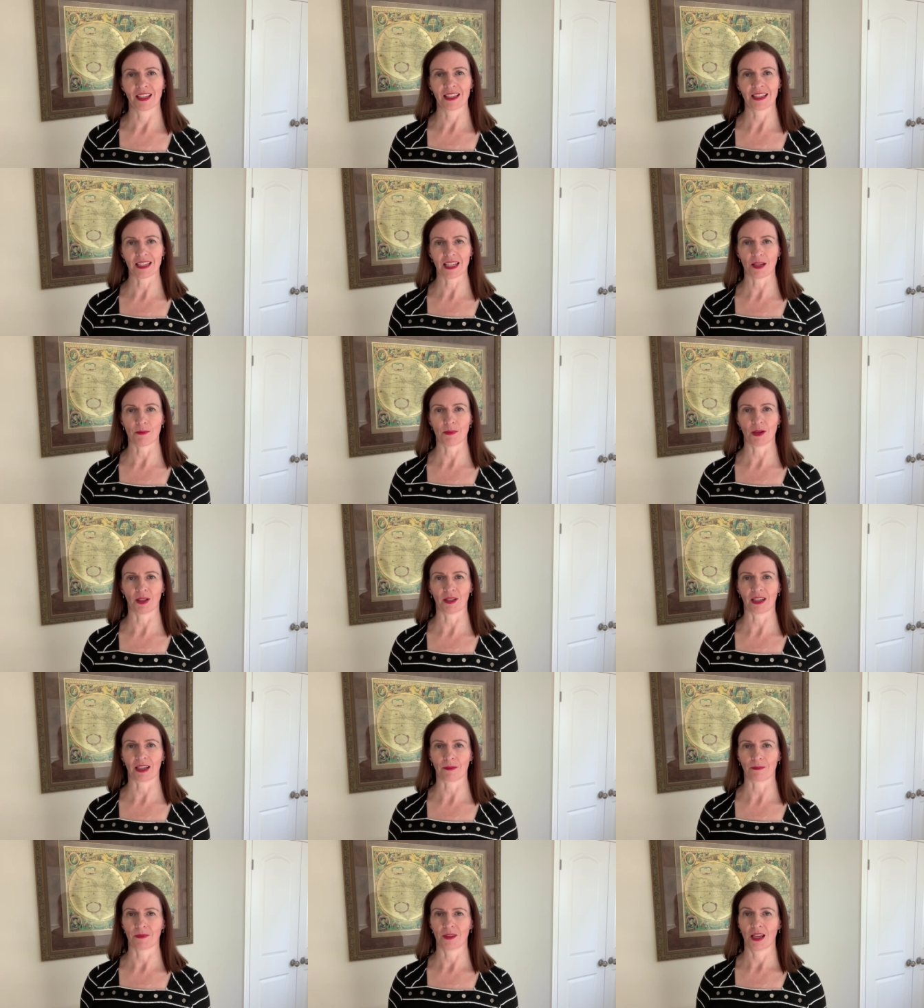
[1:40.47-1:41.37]
Team
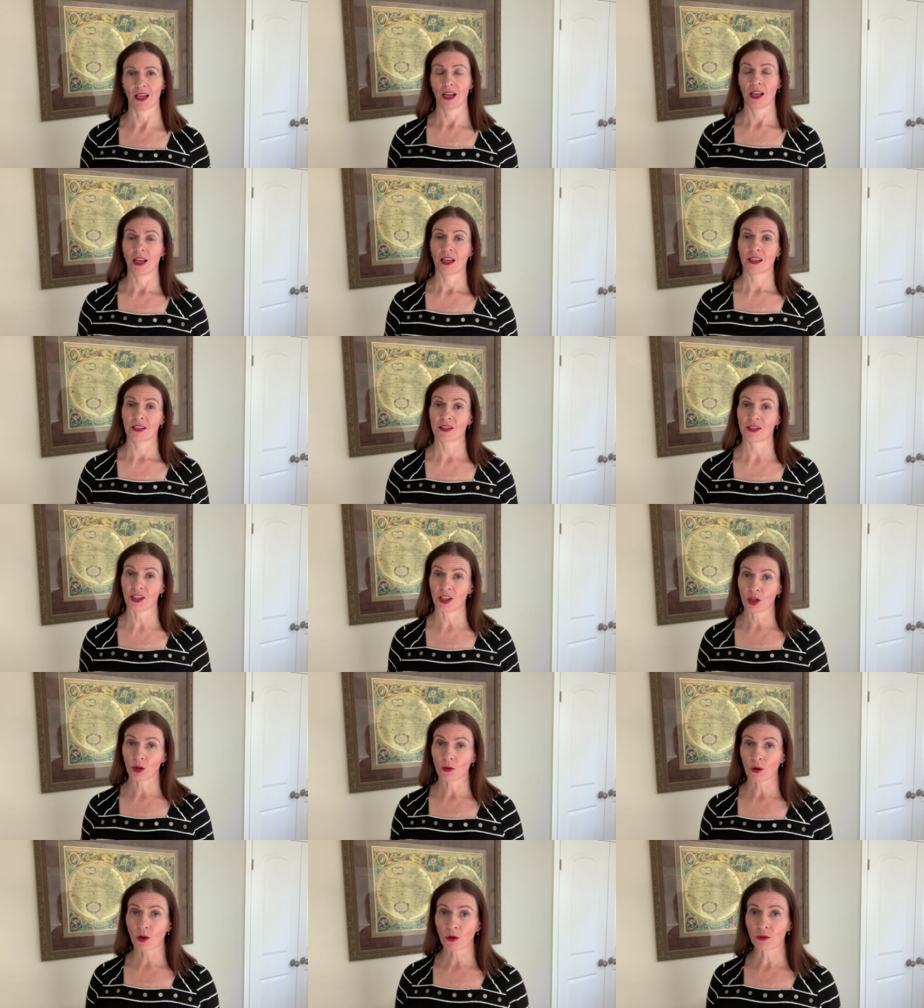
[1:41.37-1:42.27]
building.
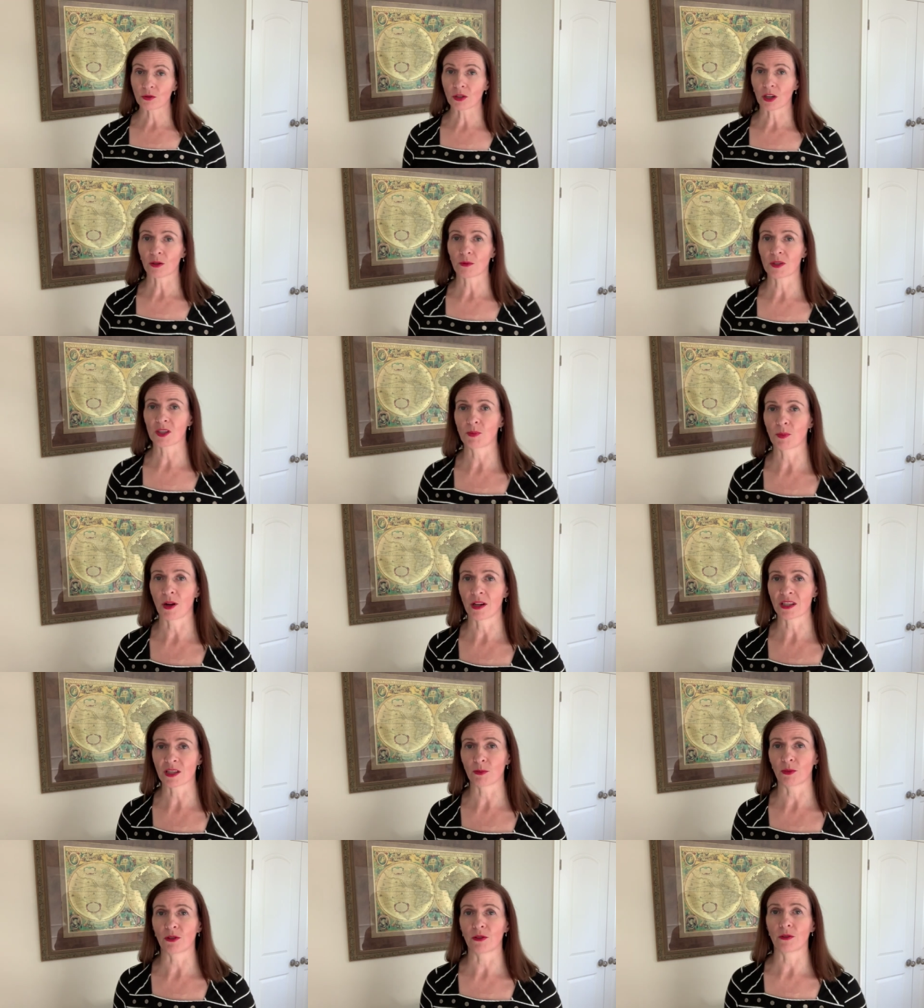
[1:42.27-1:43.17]
COOs are
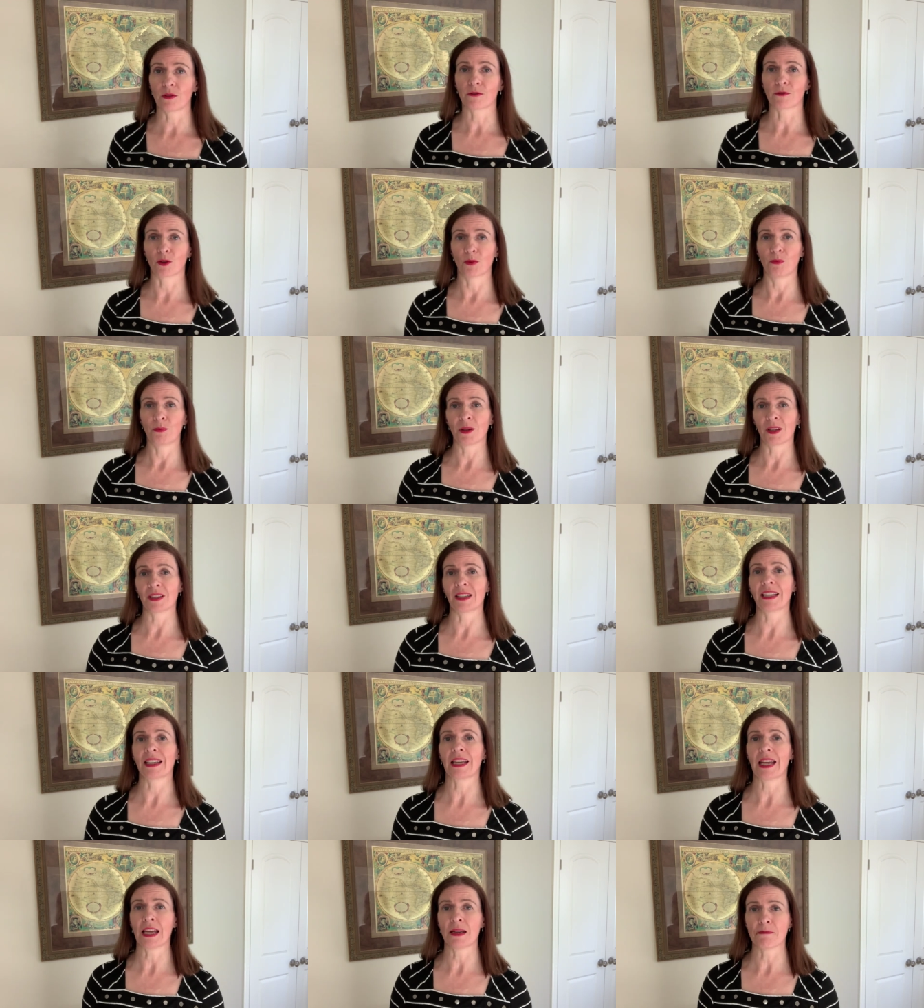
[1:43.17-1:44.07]
responsible for
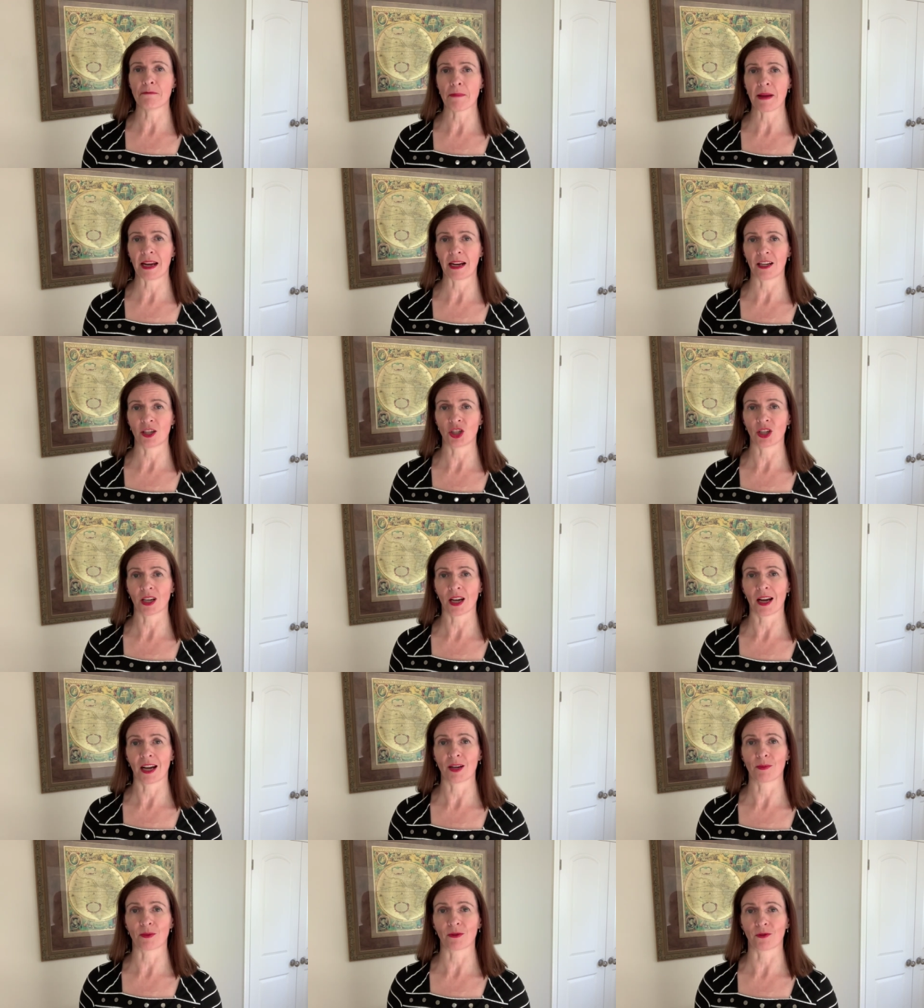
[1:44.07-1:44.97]
building and managing
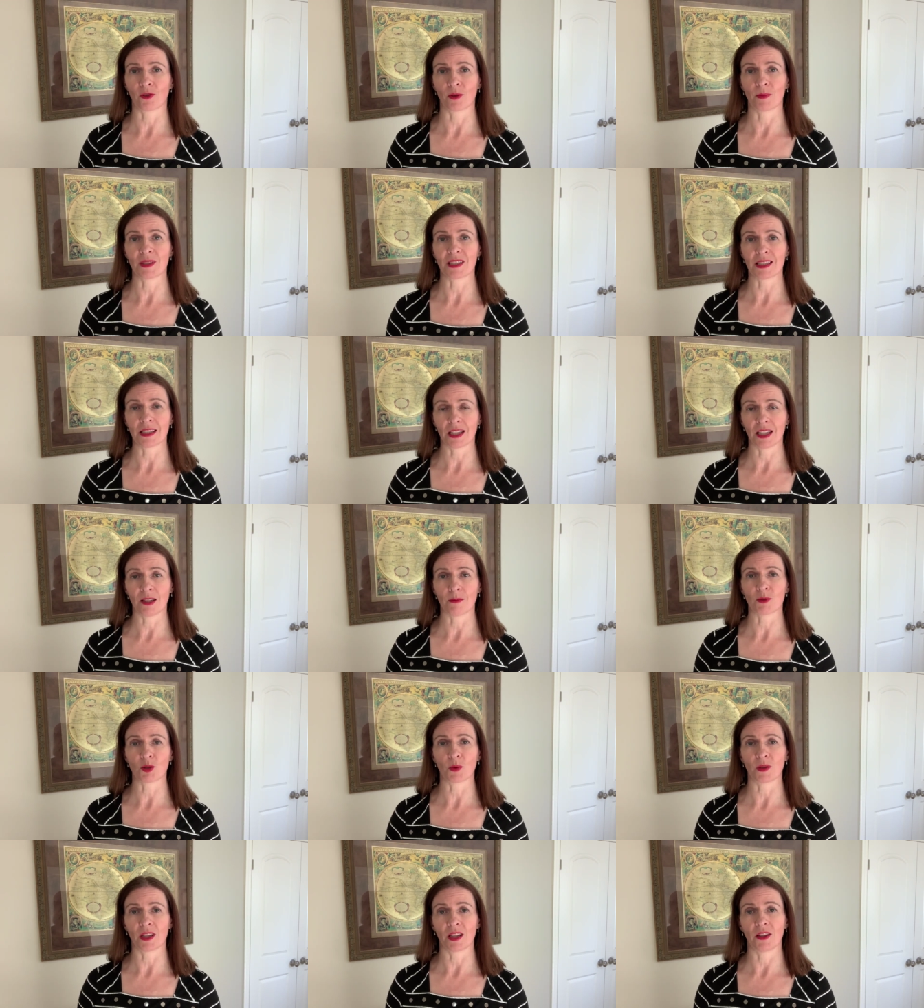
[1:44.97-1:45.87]
high-performance
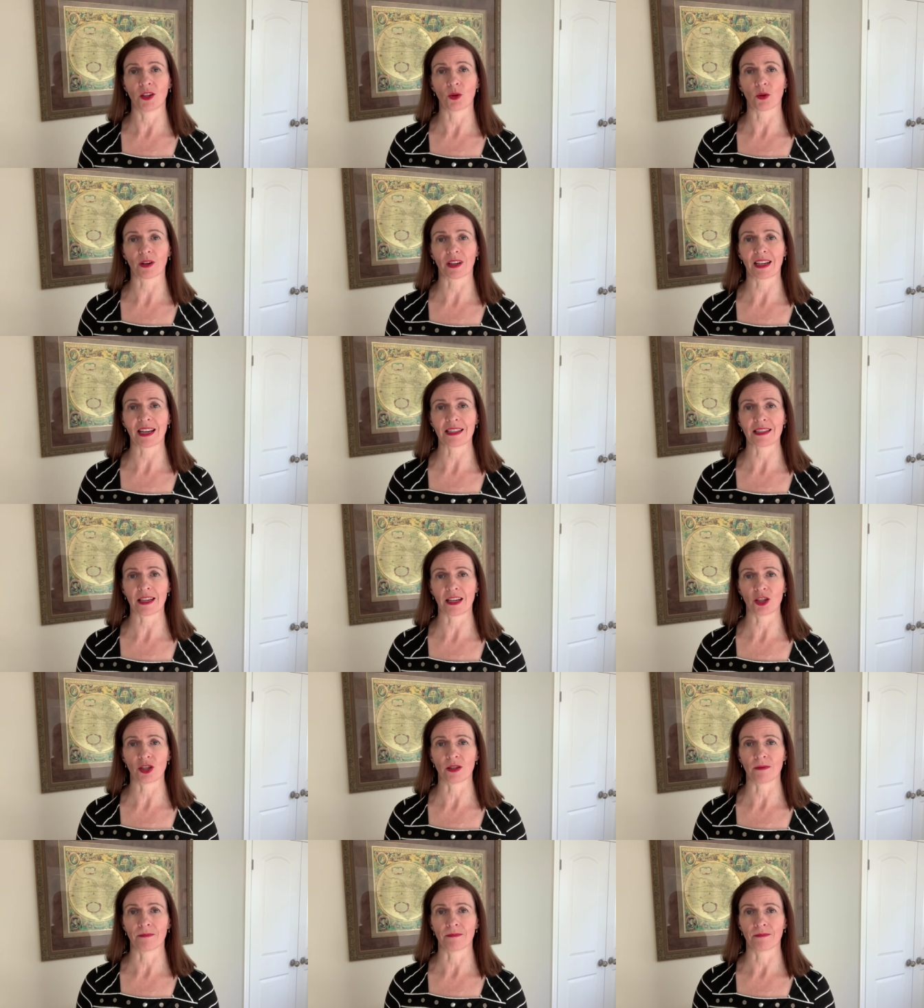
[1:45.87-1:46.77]
teams within the
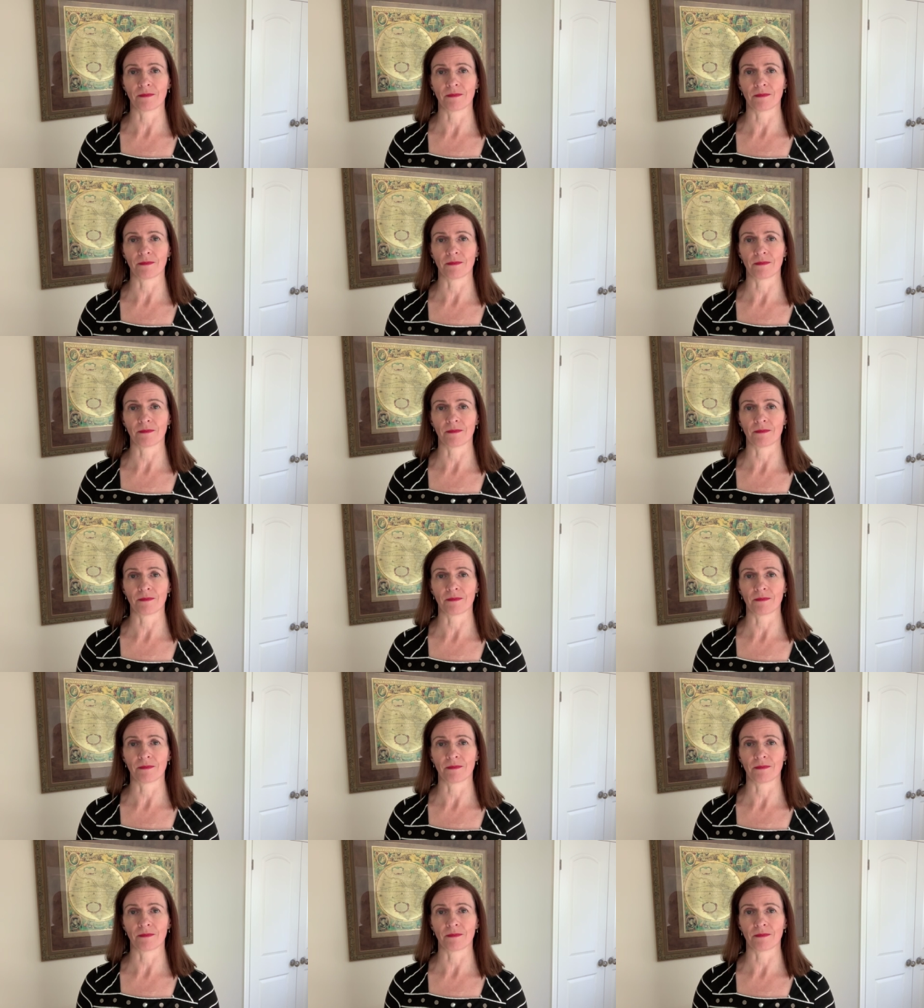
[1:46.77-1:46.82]
organization.